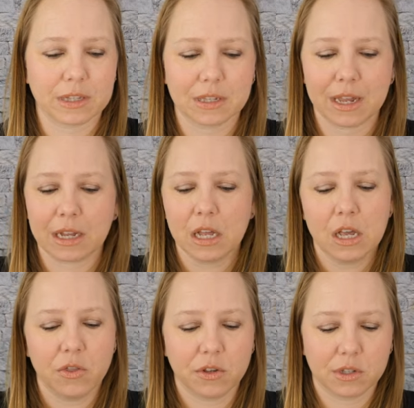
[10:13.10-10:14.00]
that's like
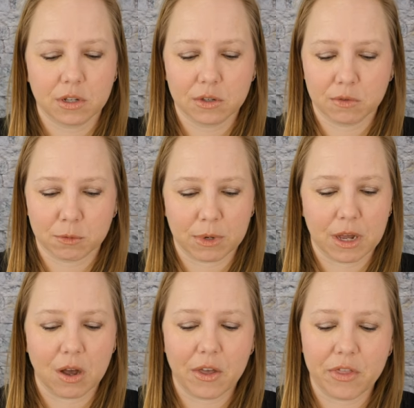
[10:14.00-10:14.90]
the sense of
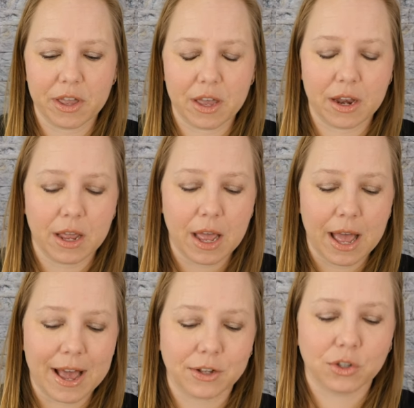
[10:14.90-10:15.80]
smell. And then
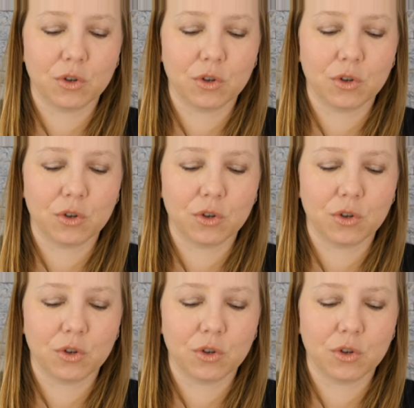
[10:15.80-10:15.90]
as